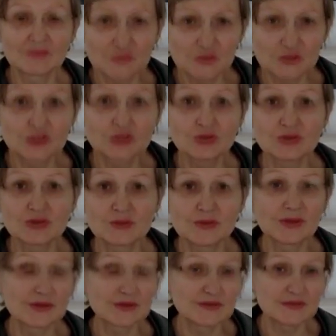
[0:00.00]
Sure,
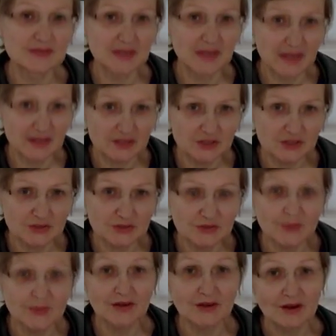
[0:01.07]
because of the attitude.
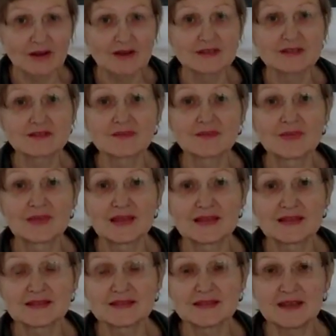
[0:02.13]
Because,
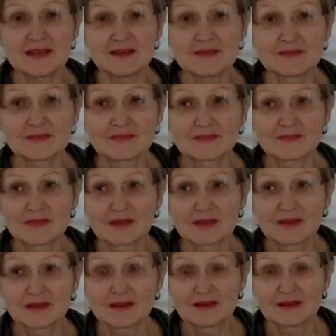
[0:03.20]
let's say,
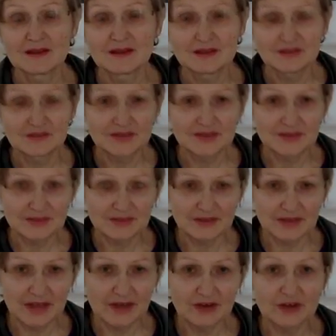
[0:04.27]
different
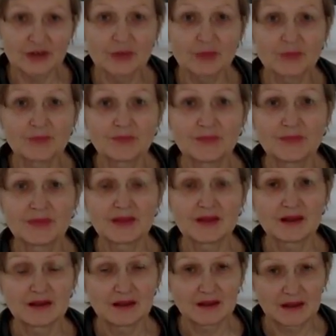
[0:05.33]
scenario.
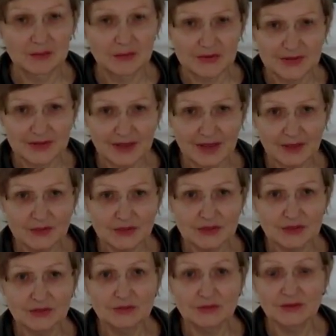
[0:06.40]
A person came to
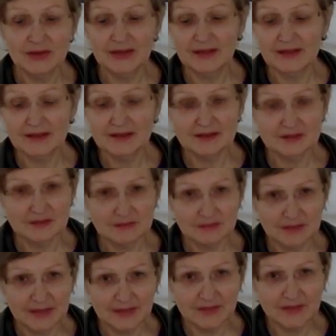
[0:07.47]
you and asked, will
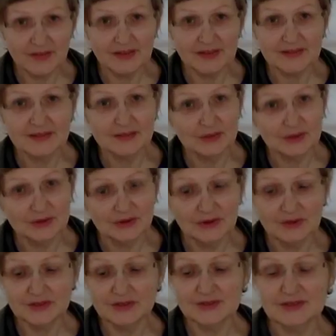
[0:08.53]
I fail exam or
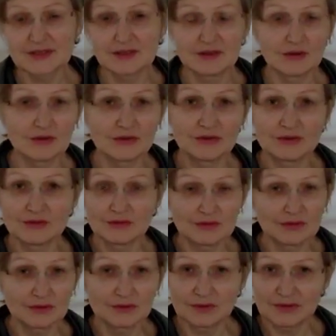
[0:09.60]
not? You say, no,
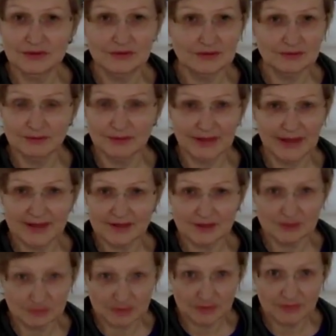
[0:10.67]
you won't pass, you
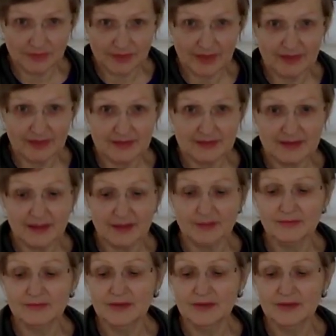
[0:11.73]
will fail exam.